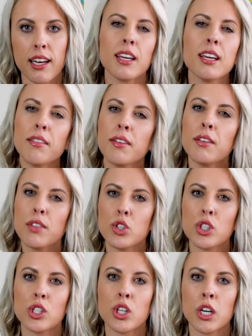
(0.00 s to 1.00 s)
Even if it's
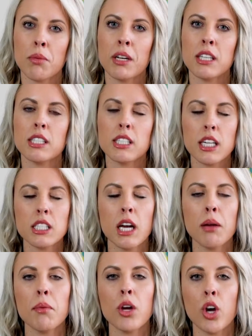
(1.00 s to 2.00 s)
just 30 minutes, take
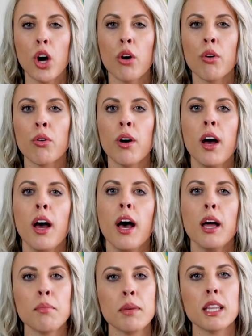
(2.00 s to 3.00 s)
time to go
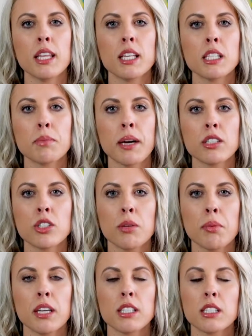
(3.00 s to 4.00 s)
and meet the inspector,
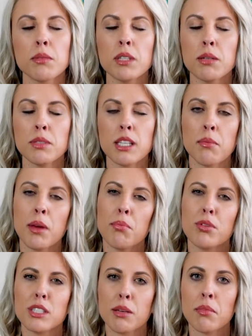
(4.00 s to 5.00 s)
because sometimes they may
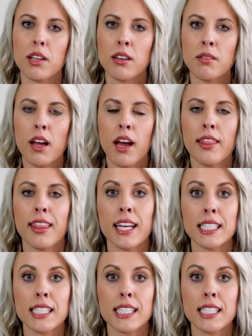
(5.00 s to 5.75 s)
put something that